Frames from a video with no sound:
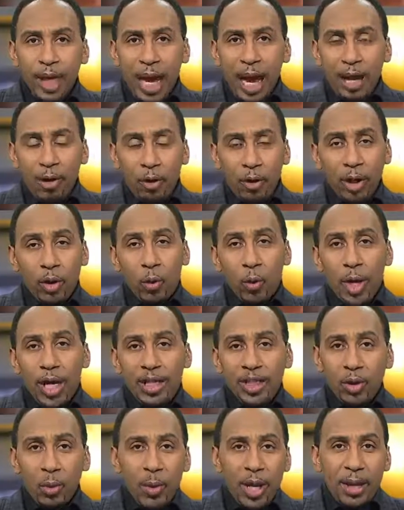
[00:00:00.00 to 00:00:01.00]
And on a
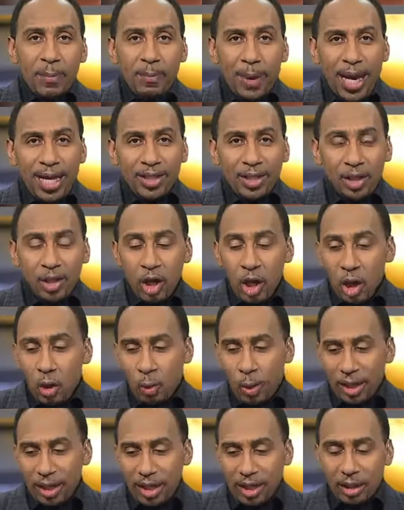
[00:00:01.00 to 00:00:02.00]
week-to-week basis,
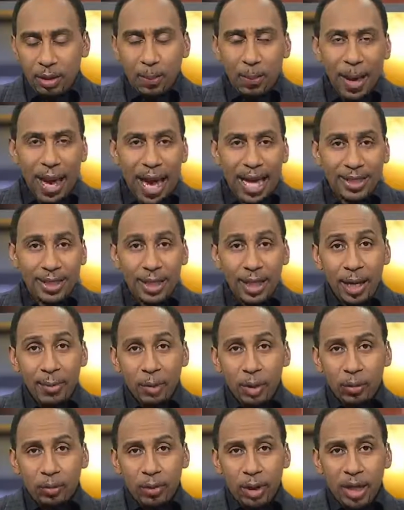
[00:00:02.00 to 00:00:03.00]
whether it's the passing
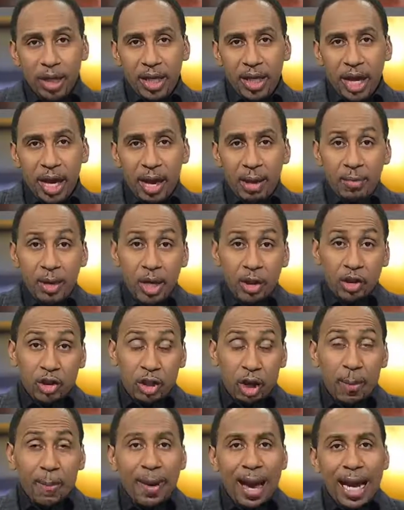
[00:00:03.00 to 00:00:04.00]
game or the running game,
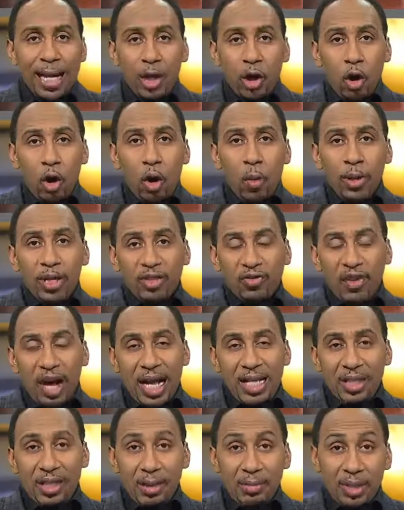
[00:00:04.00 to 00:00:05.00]
somebody always
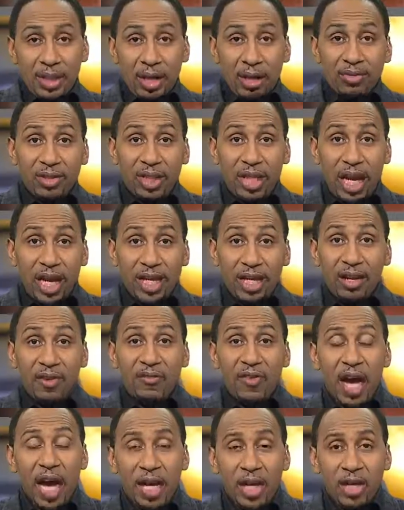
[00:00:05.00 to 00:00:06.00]
finds themselves taking
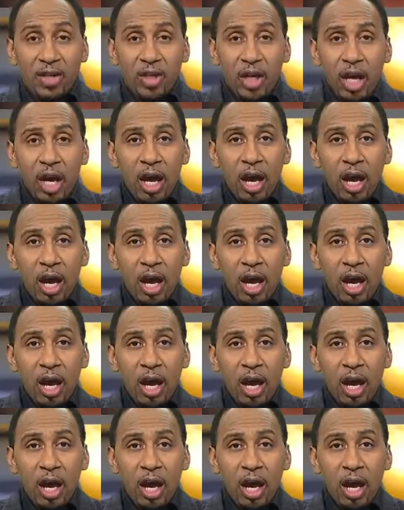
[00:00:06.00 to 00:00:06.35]
advantage